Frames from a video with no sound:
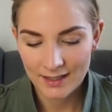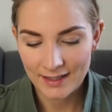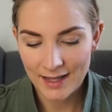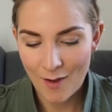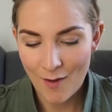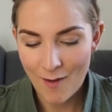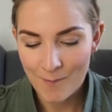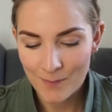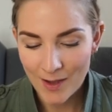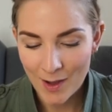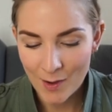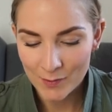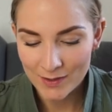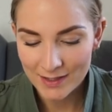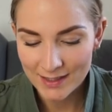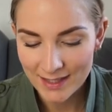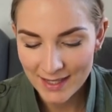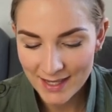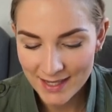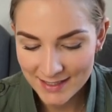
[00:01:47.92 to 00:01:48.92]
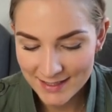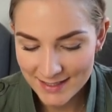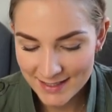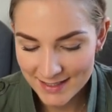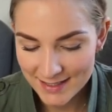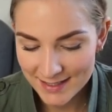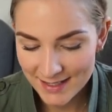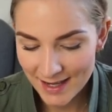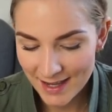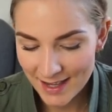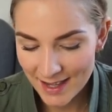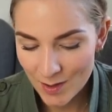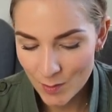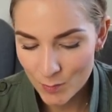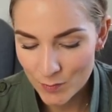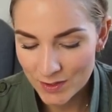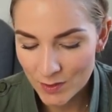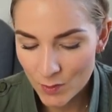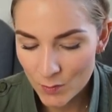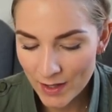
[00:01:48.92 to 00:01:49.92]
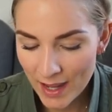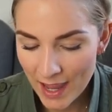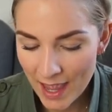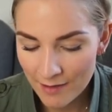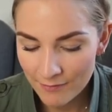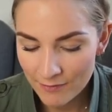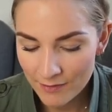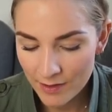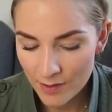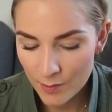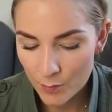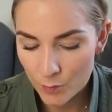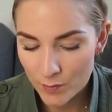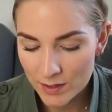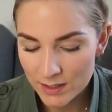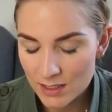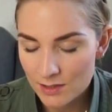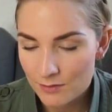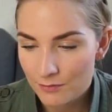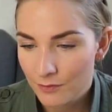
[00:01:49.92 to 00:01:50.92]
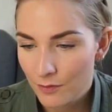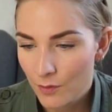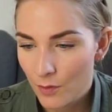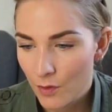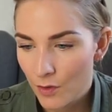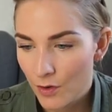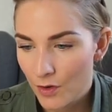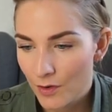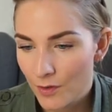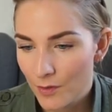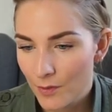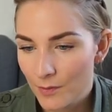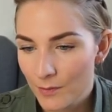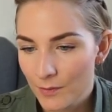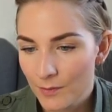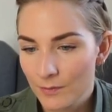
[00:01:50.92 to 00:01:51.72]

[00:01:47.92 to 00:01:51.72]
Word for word: Now about kids, uh, we don't have a wish for